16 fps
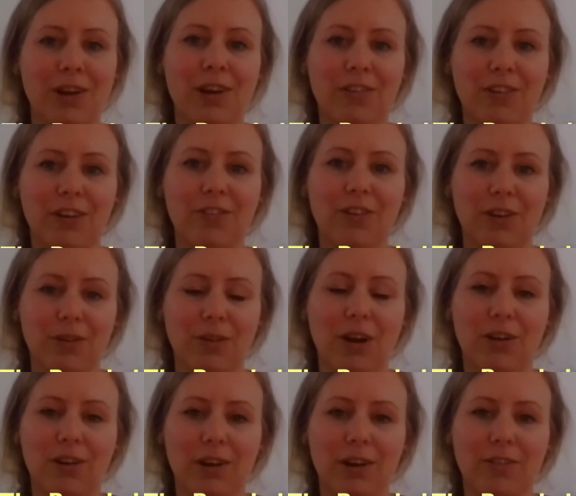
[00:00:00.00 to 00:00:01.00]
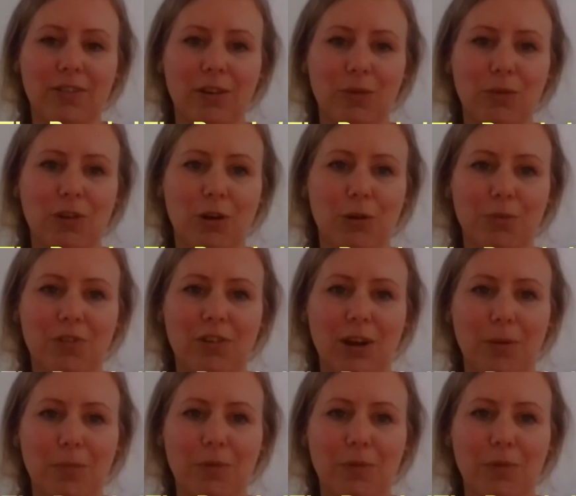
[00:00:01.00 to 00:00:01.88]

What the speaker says: So that's a nice little top tip.